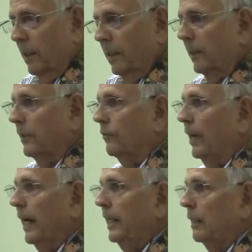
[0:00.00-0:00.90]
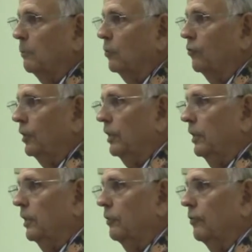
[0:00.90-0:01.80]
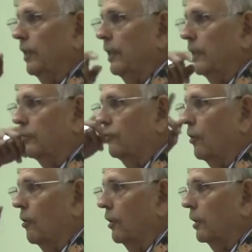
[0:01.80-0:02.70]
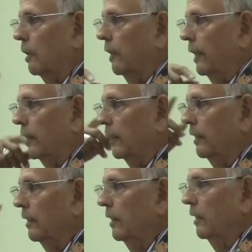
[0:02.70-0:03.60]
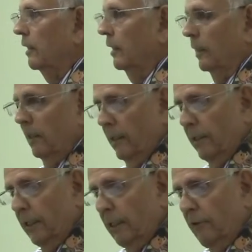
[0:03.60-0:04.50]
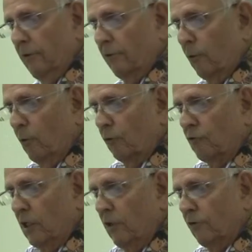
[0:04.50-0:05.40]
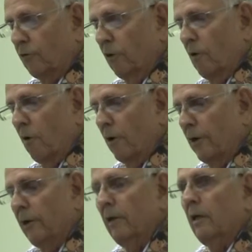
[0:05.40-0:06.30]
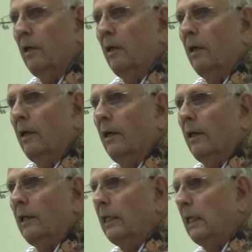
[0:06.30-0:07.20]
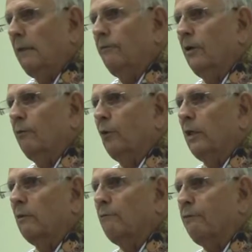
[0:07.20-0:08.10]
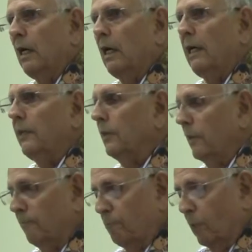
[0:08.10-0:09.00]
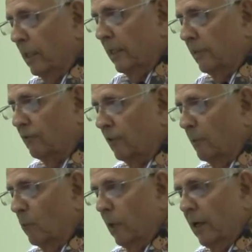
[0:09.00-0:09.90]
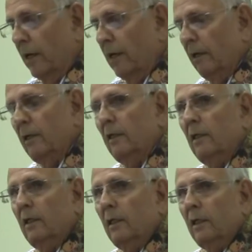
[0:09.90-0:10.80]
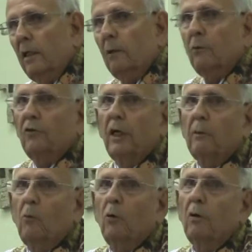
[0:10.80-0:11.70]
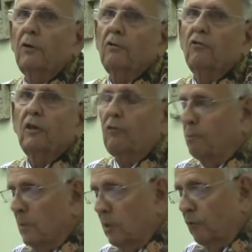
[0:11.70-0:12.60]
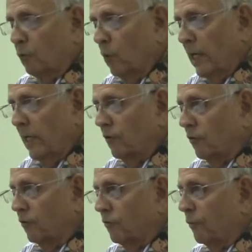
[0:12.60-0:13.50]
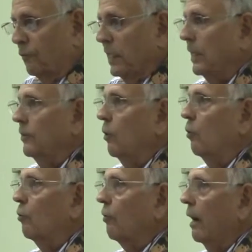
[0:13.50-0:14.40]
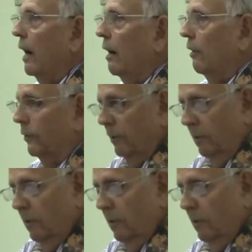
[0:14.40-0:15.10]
and his adding machine in his head started clicking. And he told Jesus, Lord, even if we can find enough bread somewhere, it would take more than 6 months' wages to feed the whole crowd.